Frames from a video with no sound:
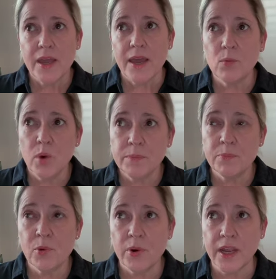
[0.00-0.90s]
at one
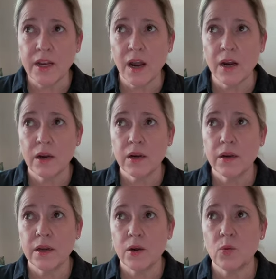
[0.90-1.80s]
point
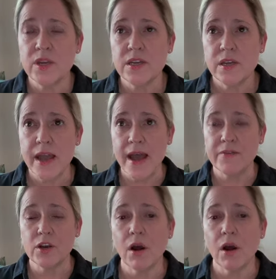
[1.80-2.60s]
our we having